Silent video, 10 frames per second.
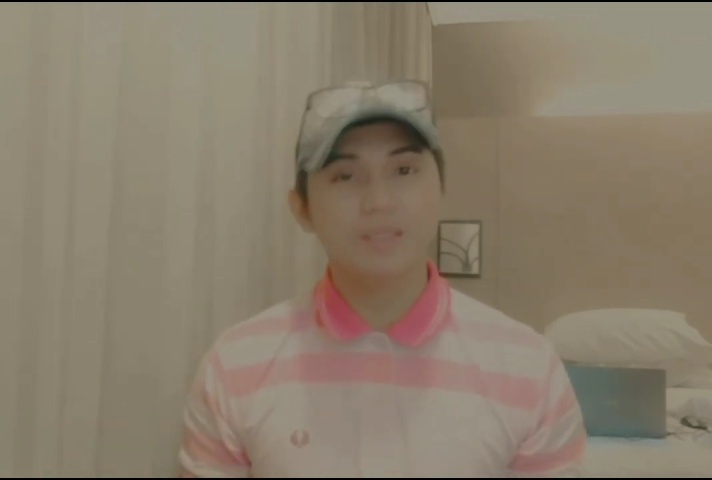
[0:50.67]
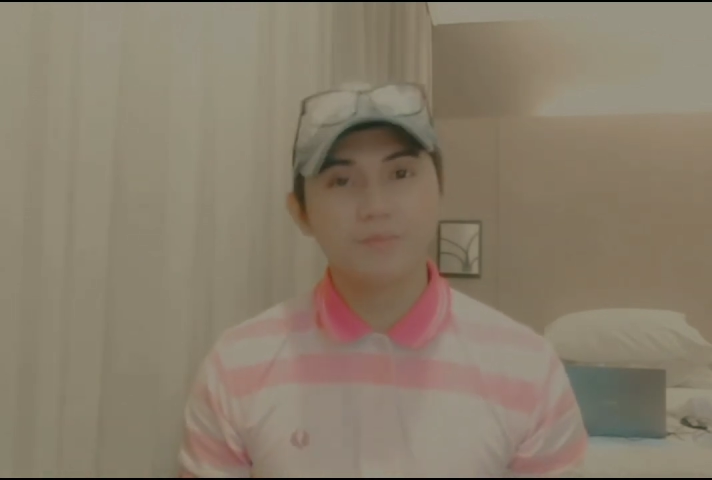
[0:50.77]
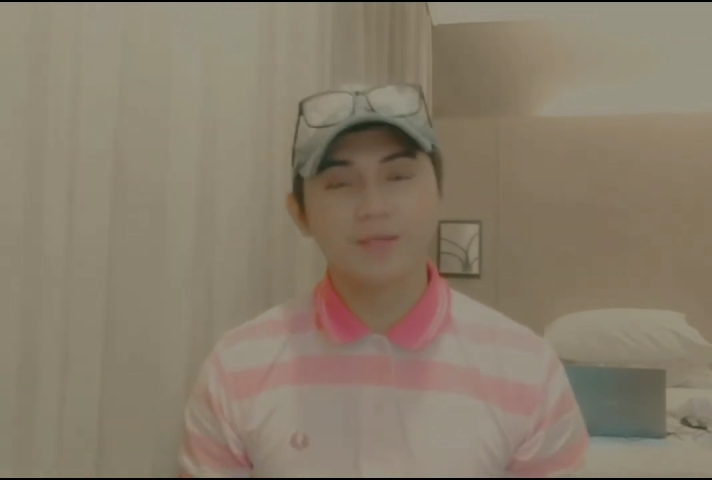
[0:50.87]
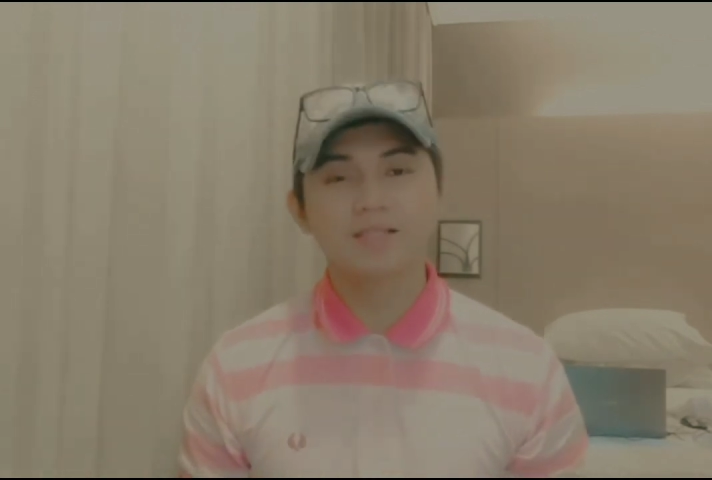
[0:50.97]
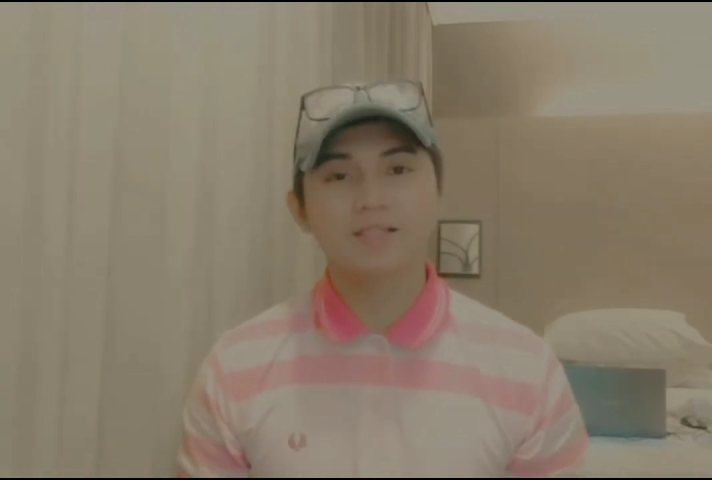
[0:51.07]

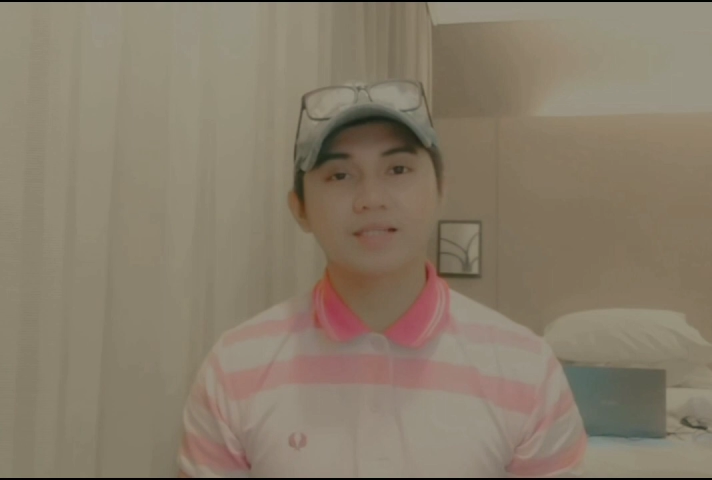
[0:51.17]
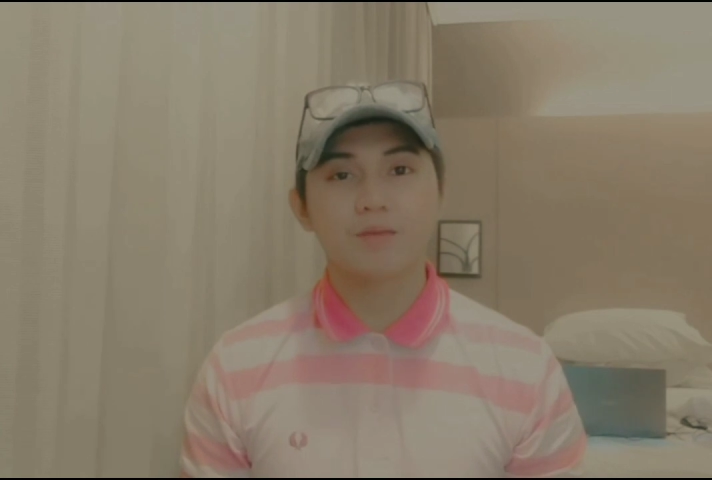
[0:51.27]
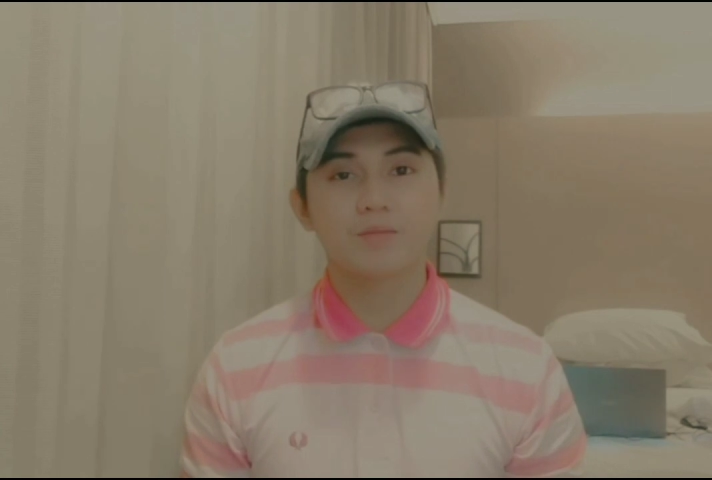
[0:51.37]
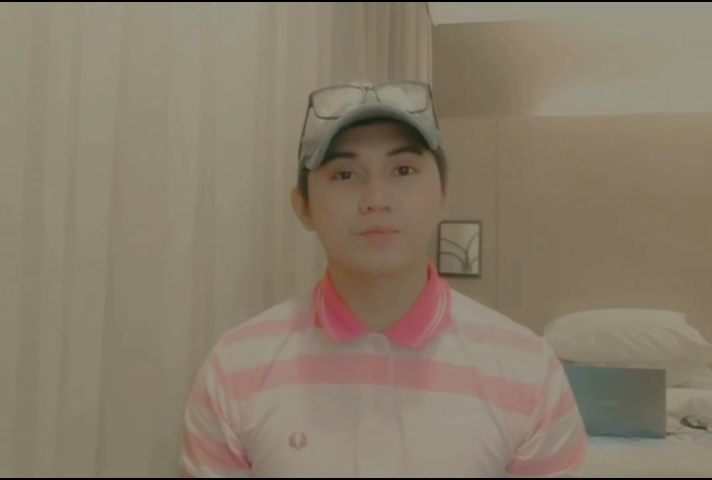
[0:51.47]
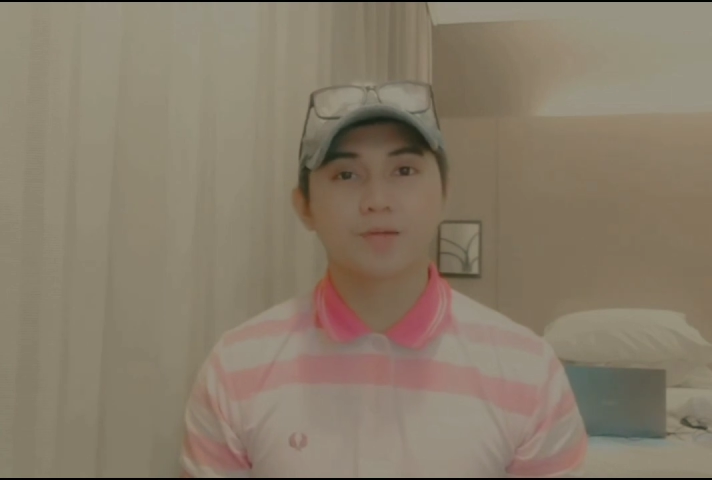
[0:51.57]
email
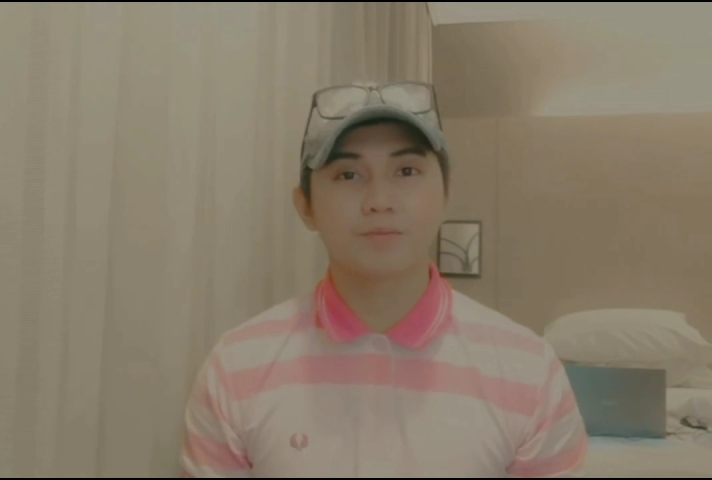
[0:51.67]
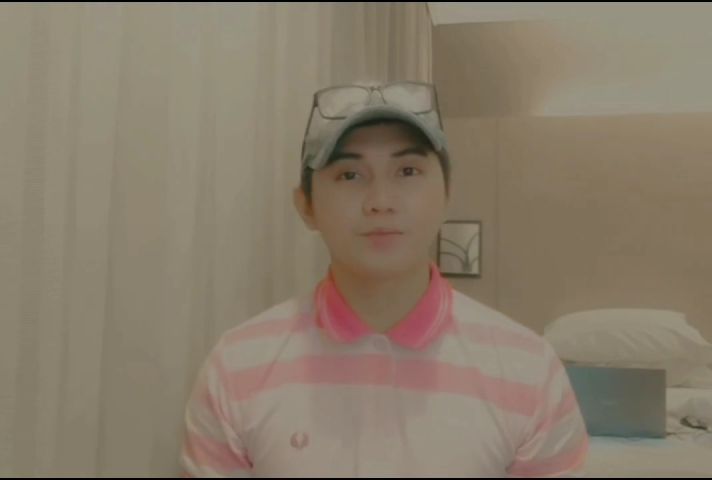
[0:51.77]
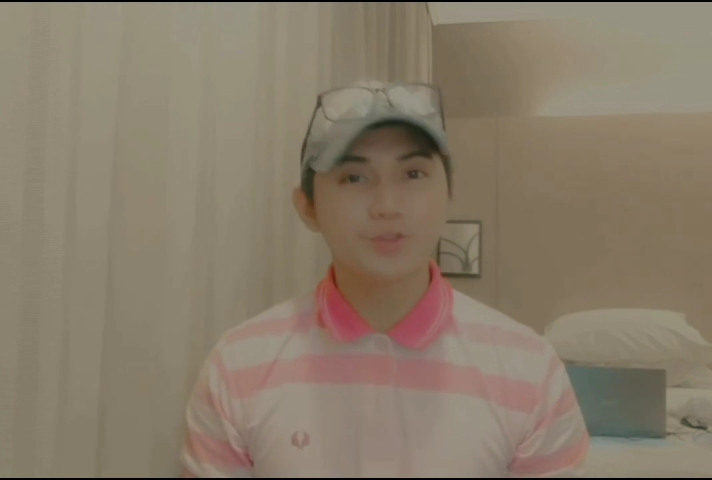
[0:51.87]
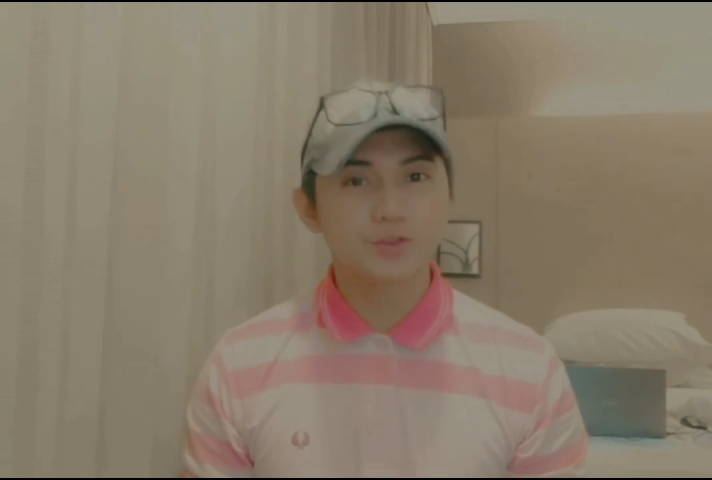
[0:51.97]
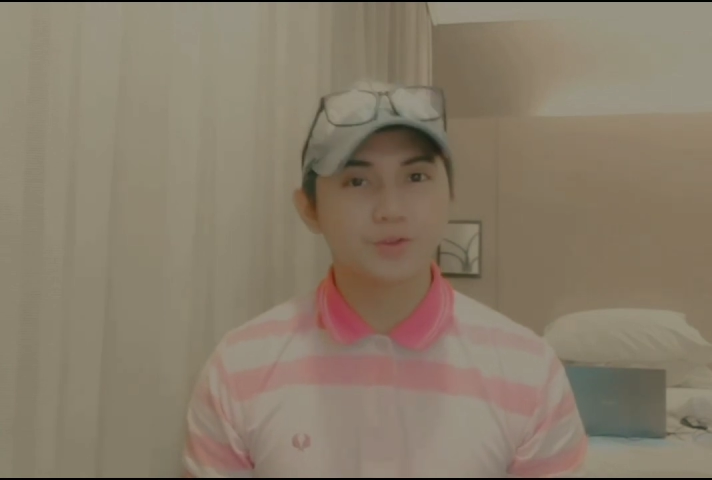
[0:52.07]
coming from
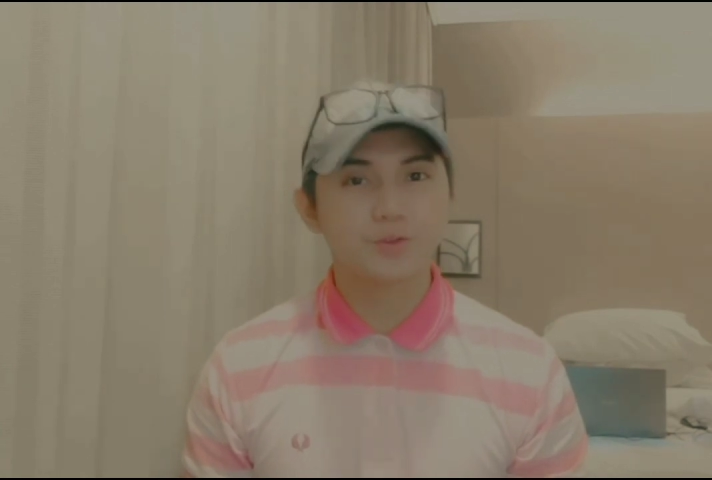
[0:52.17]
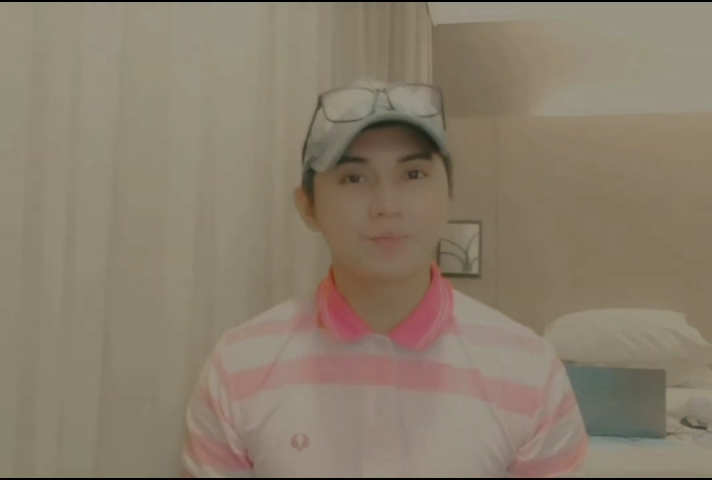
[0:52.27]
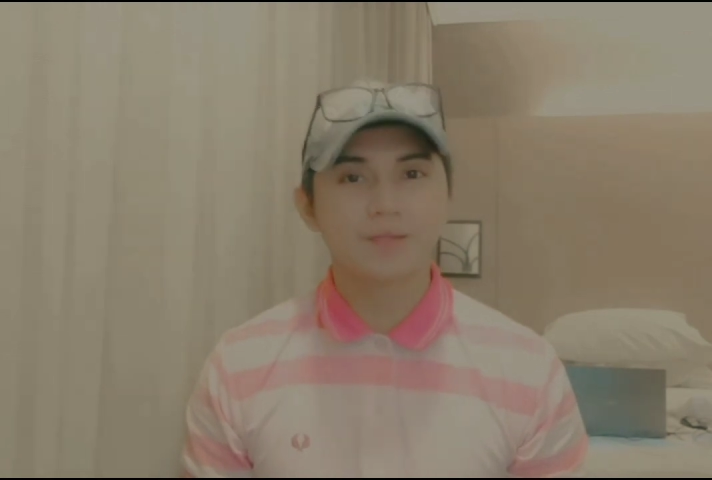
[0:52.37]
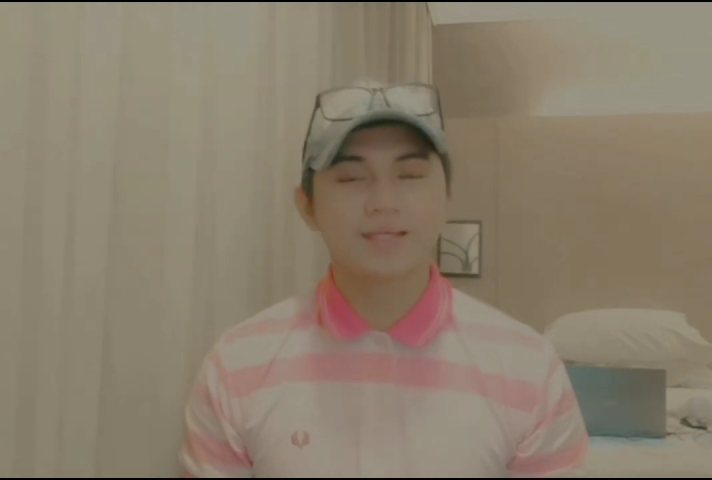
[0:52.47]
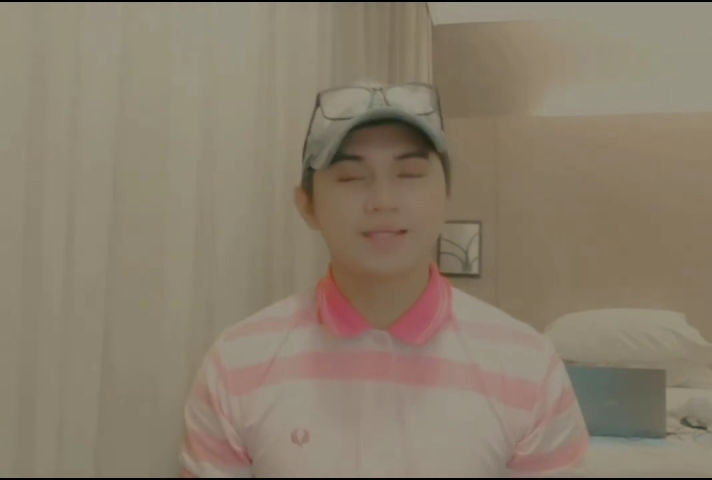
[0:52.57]
YouTube
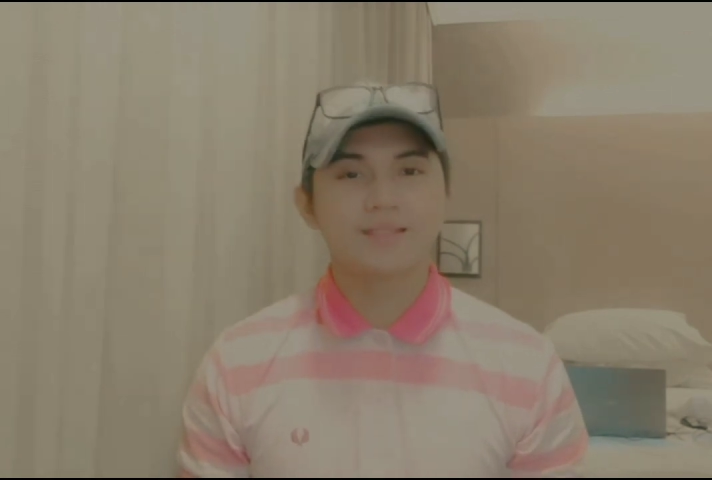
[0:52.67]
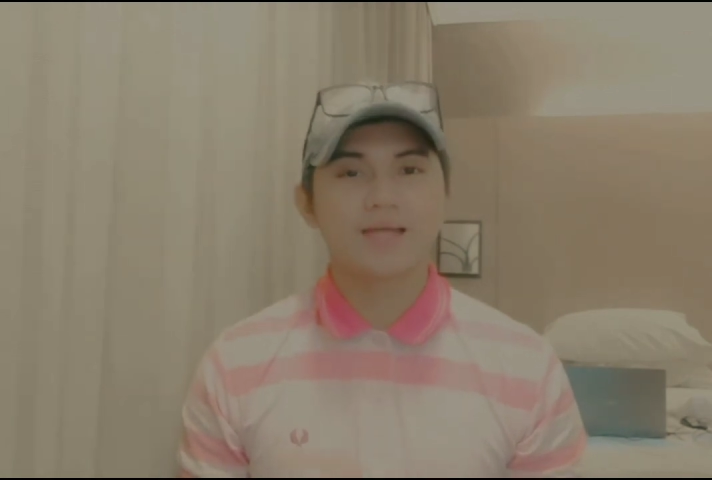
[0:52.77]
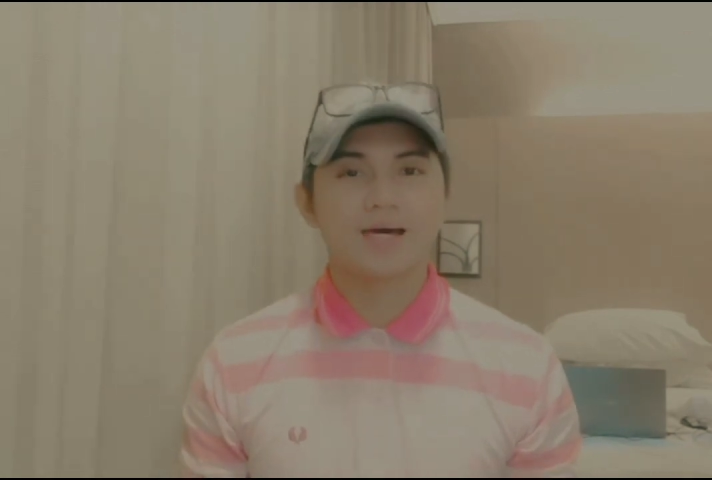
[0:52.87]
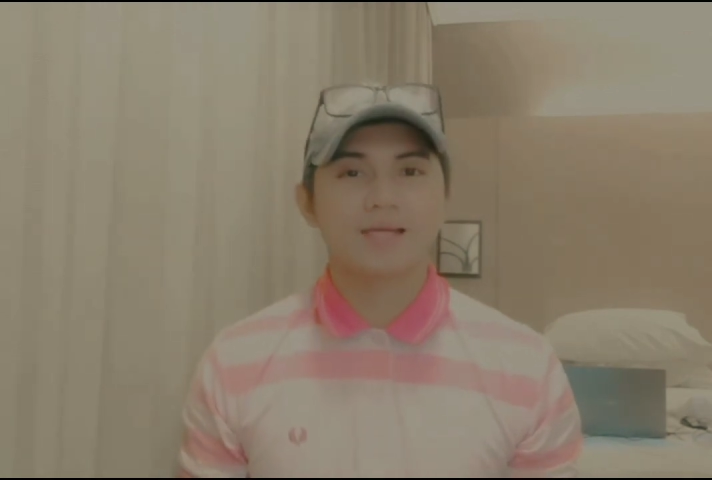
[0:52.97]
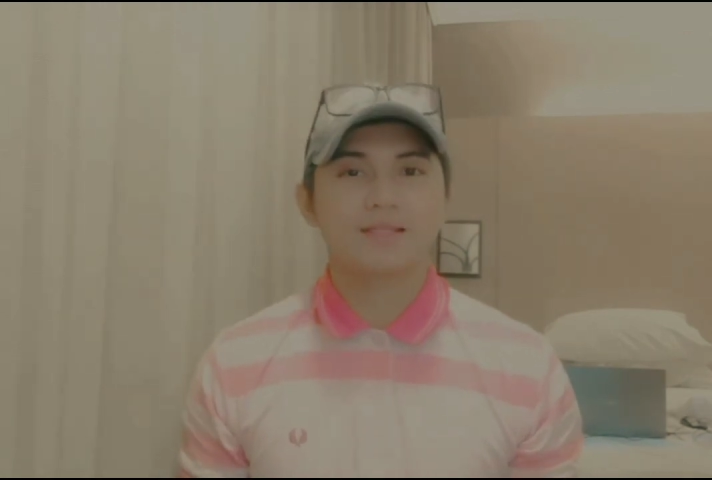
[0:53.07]

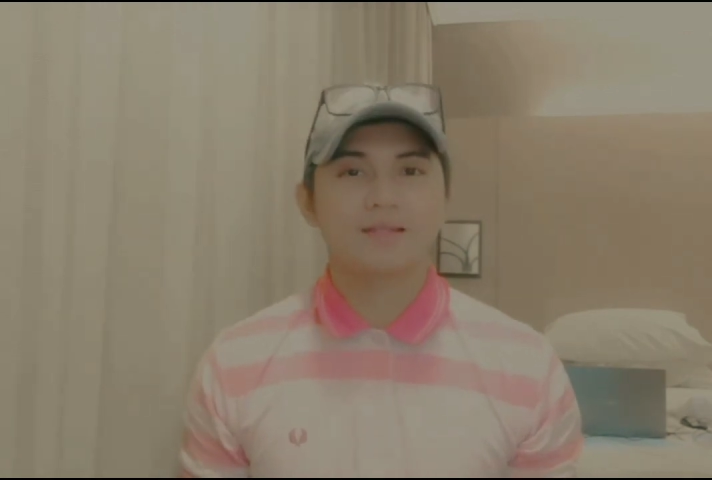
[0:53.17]
that